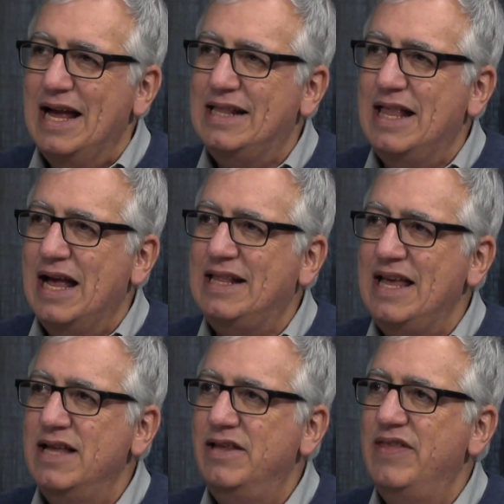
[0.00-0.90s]
At
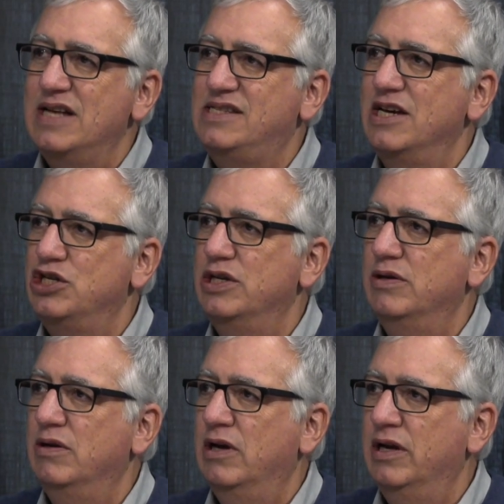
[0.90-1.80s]
the end of that
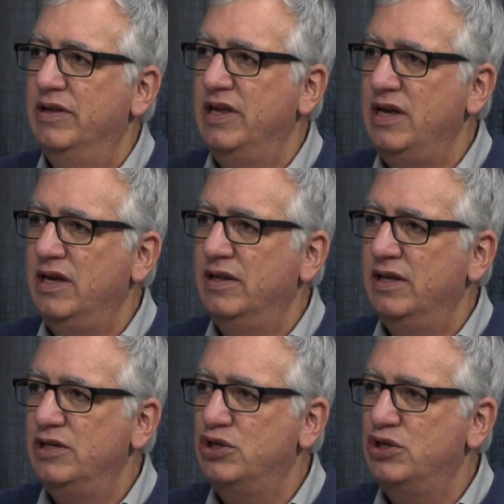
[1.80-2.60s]
session, the